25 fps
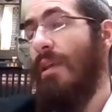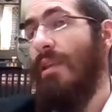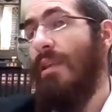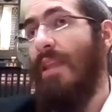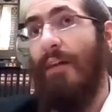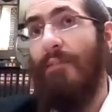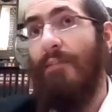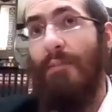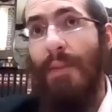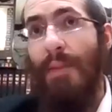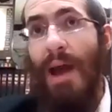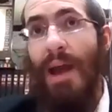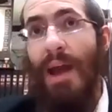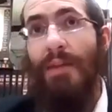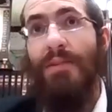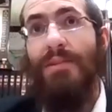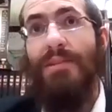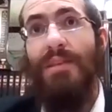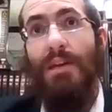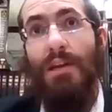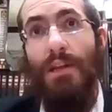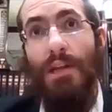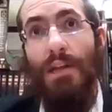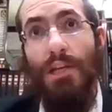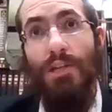they daven Maariv,
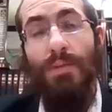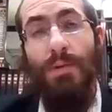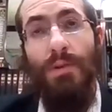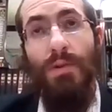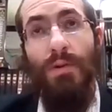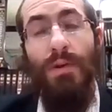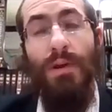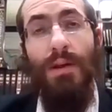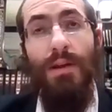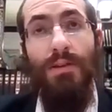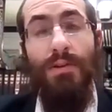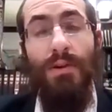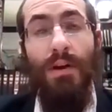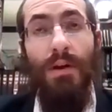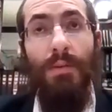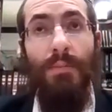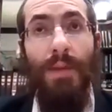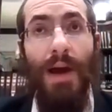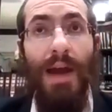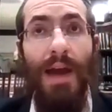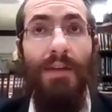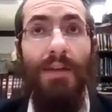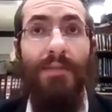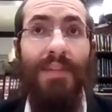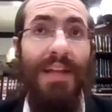they say Kriya Shema during
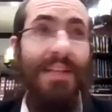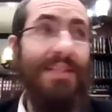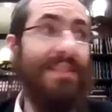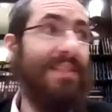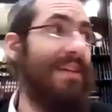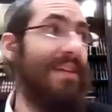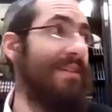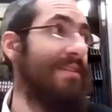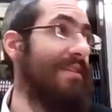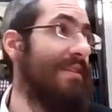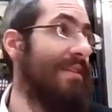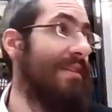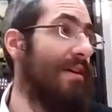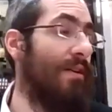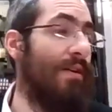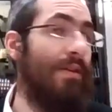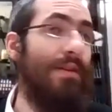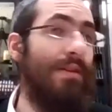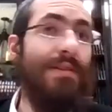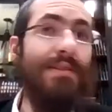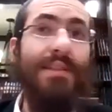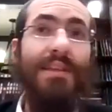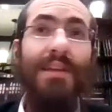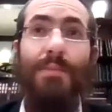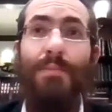Maariv, and that's it. And they
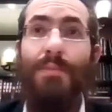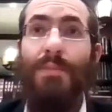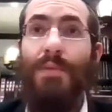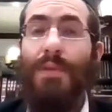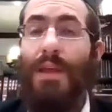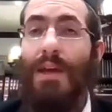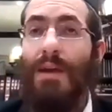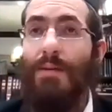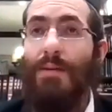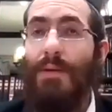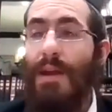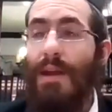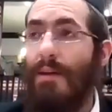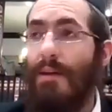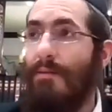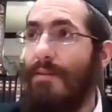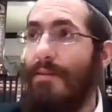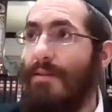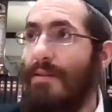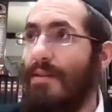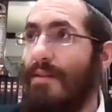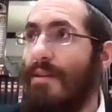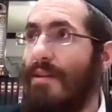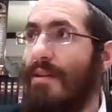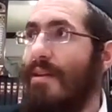go to sleep, play
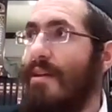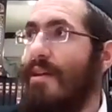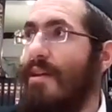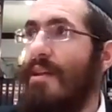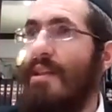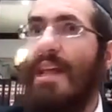whatever.